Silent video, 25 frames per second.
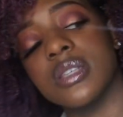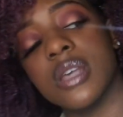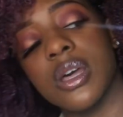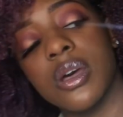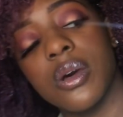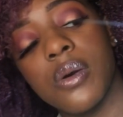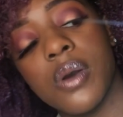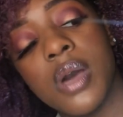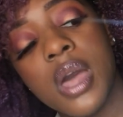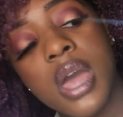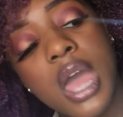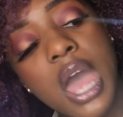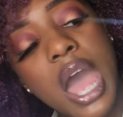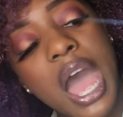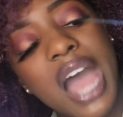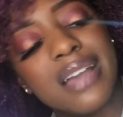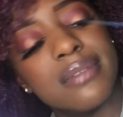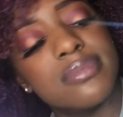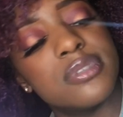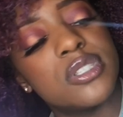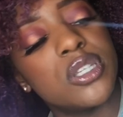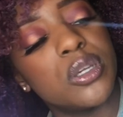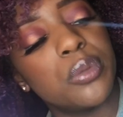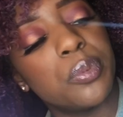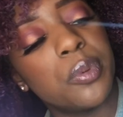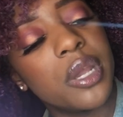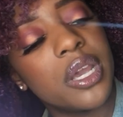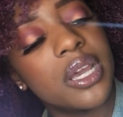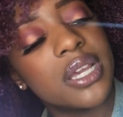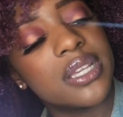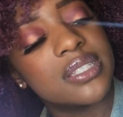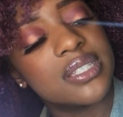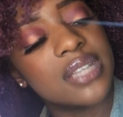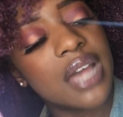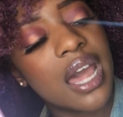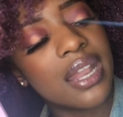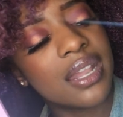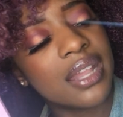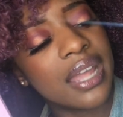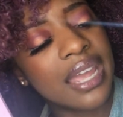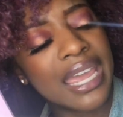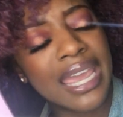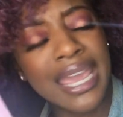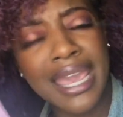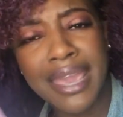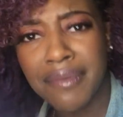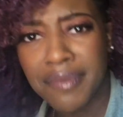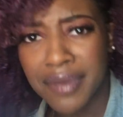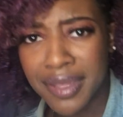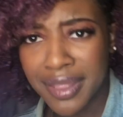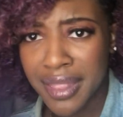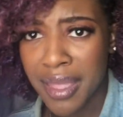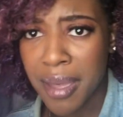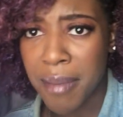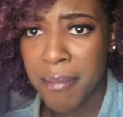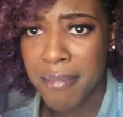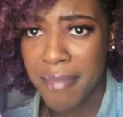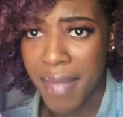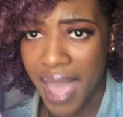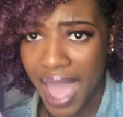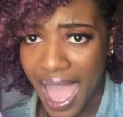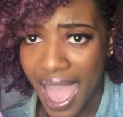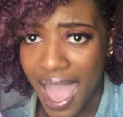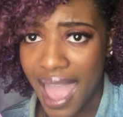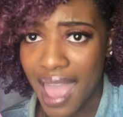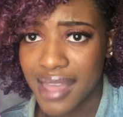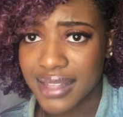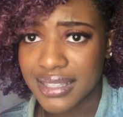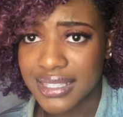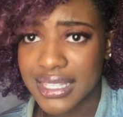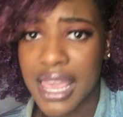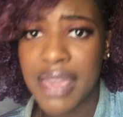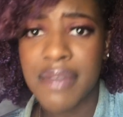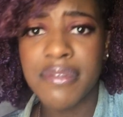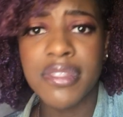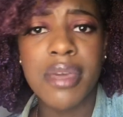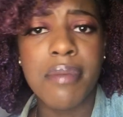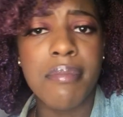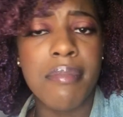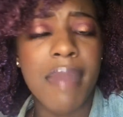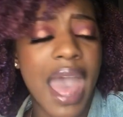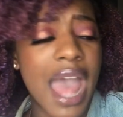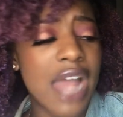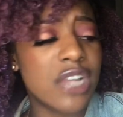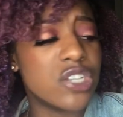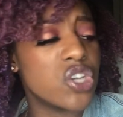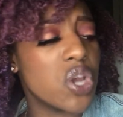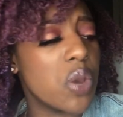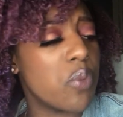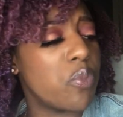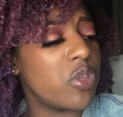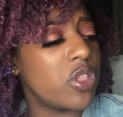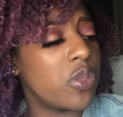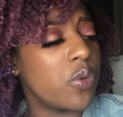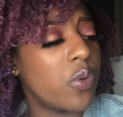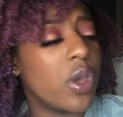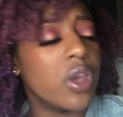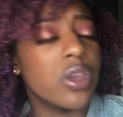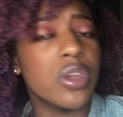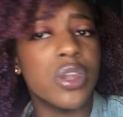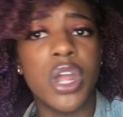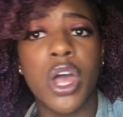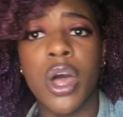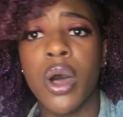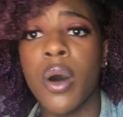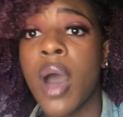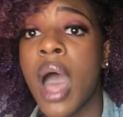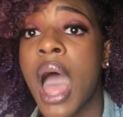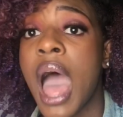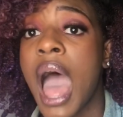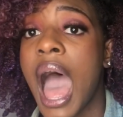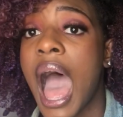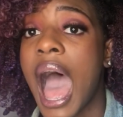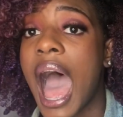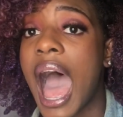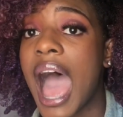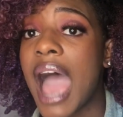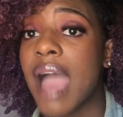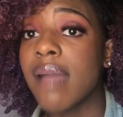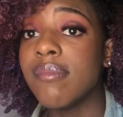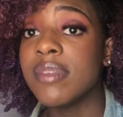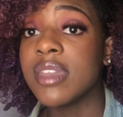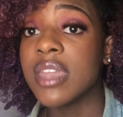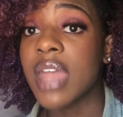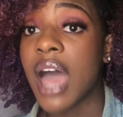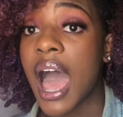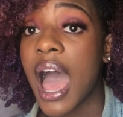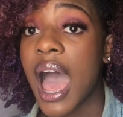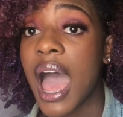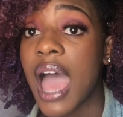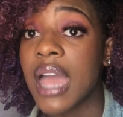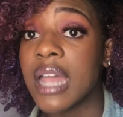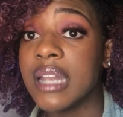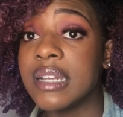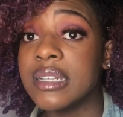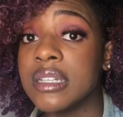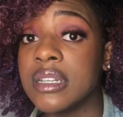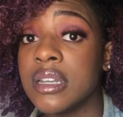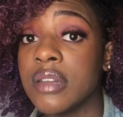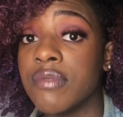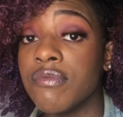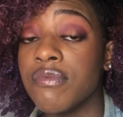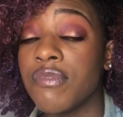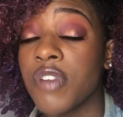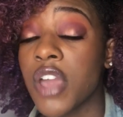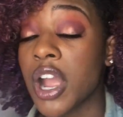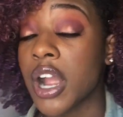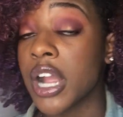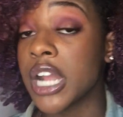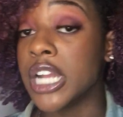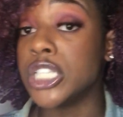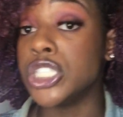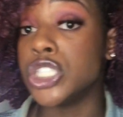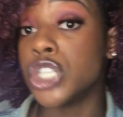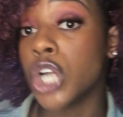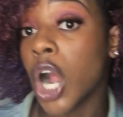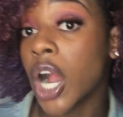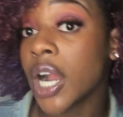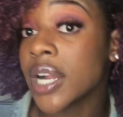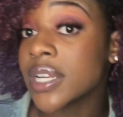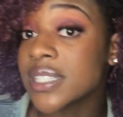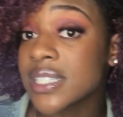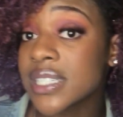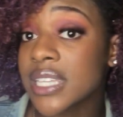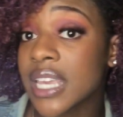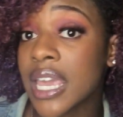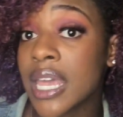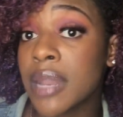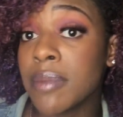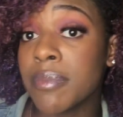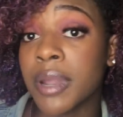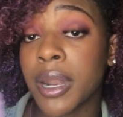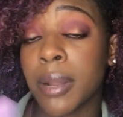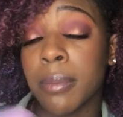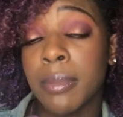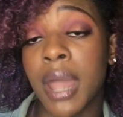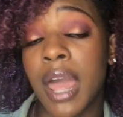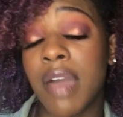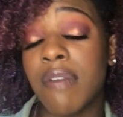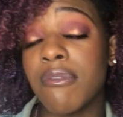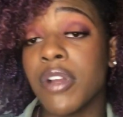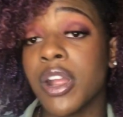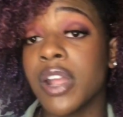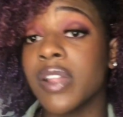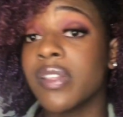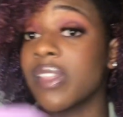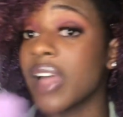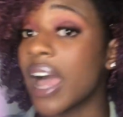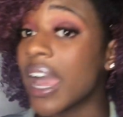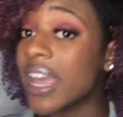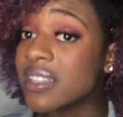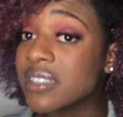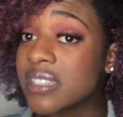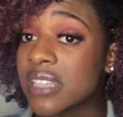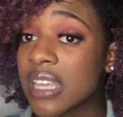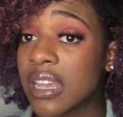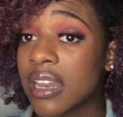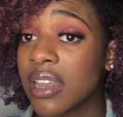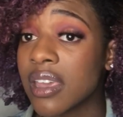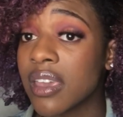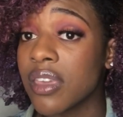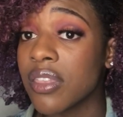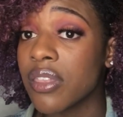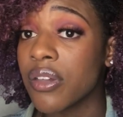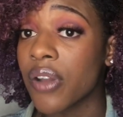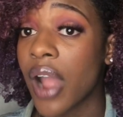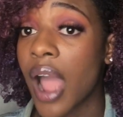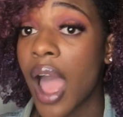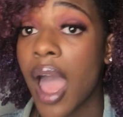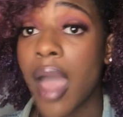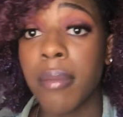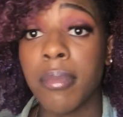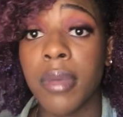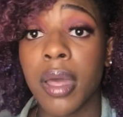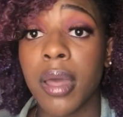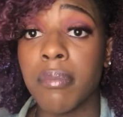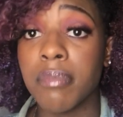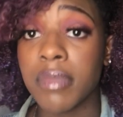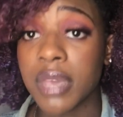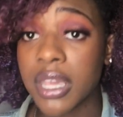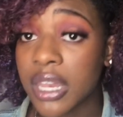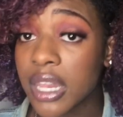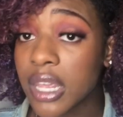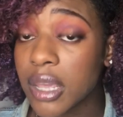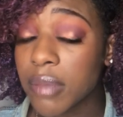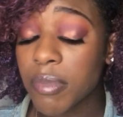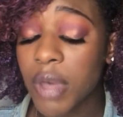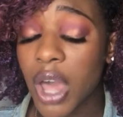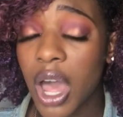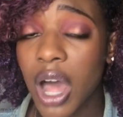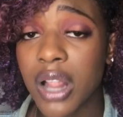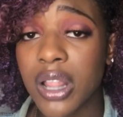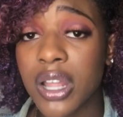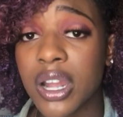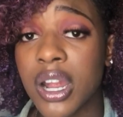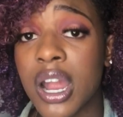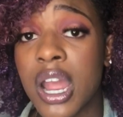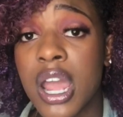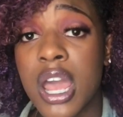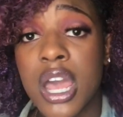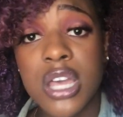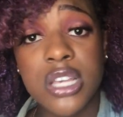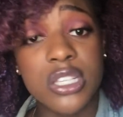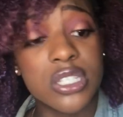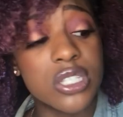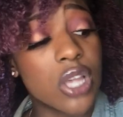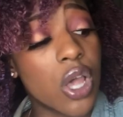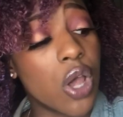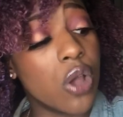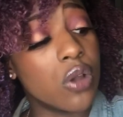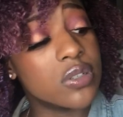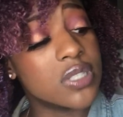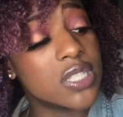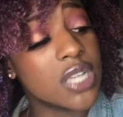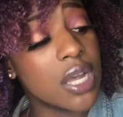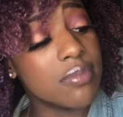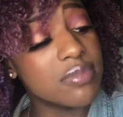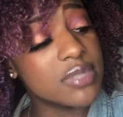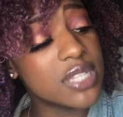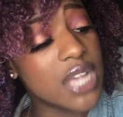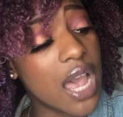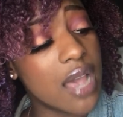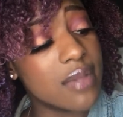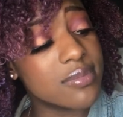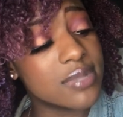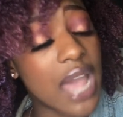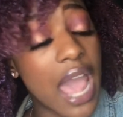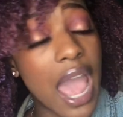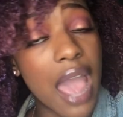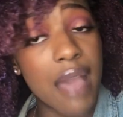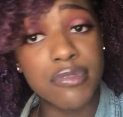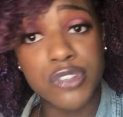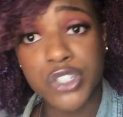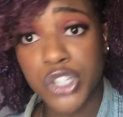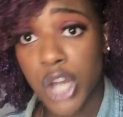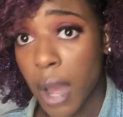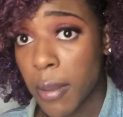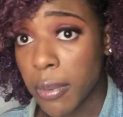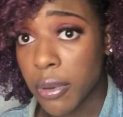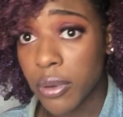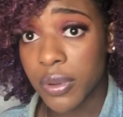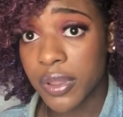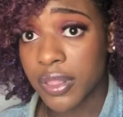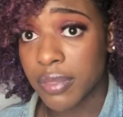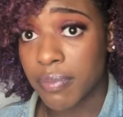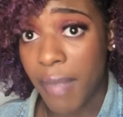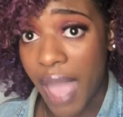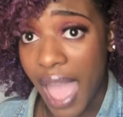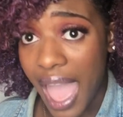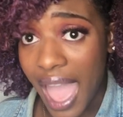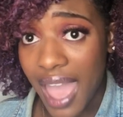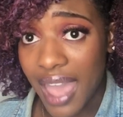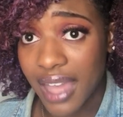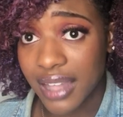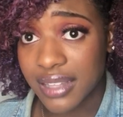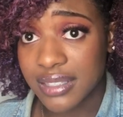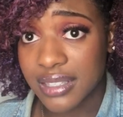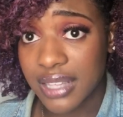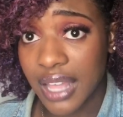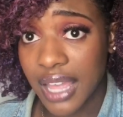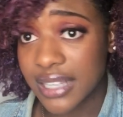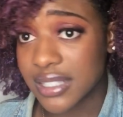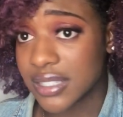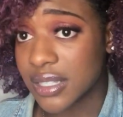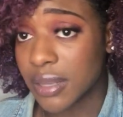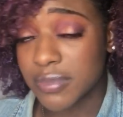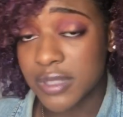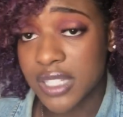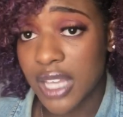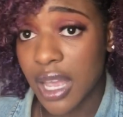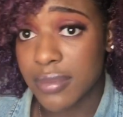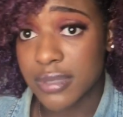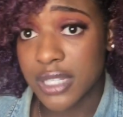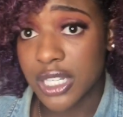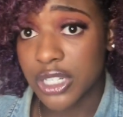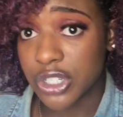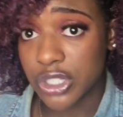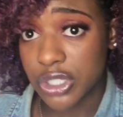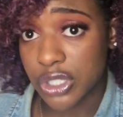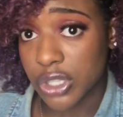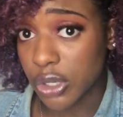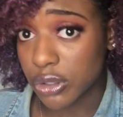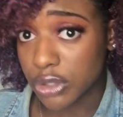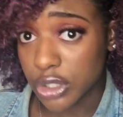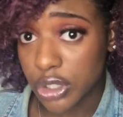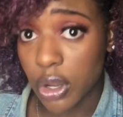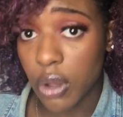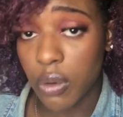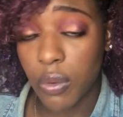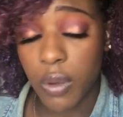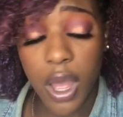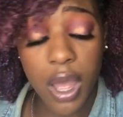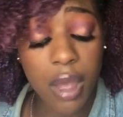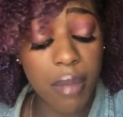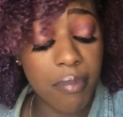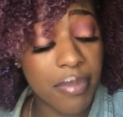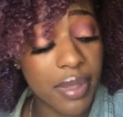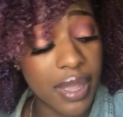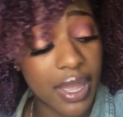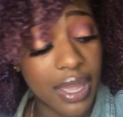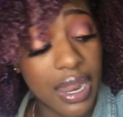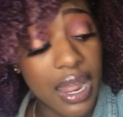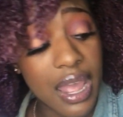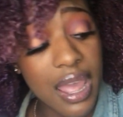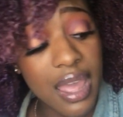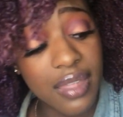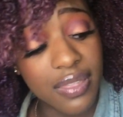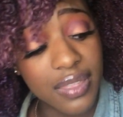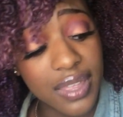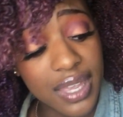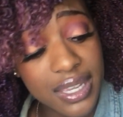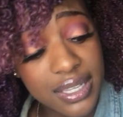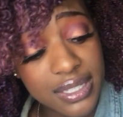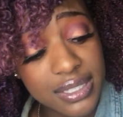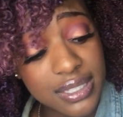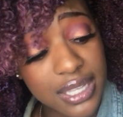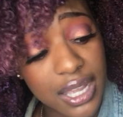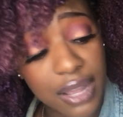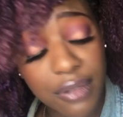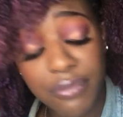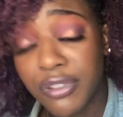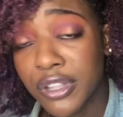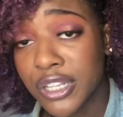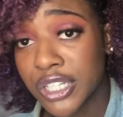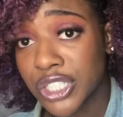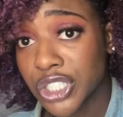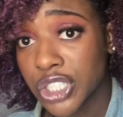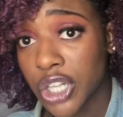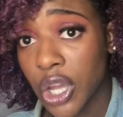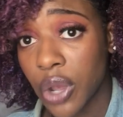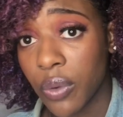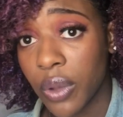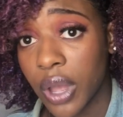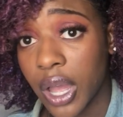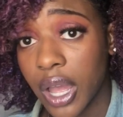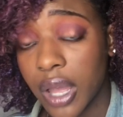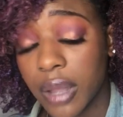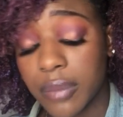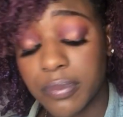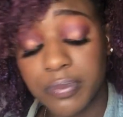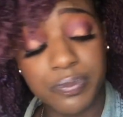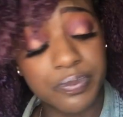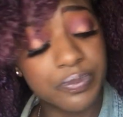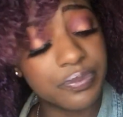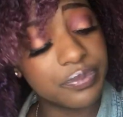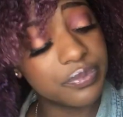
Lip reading: So I'm super excited. Like even the mattes show up really well. You know, I'm not very dark skinned, but I'm not very light skinned either. I'm a medium color, so sometimes I have trouble with mattes. Like sometimes they just don't show up, but these definitely show up.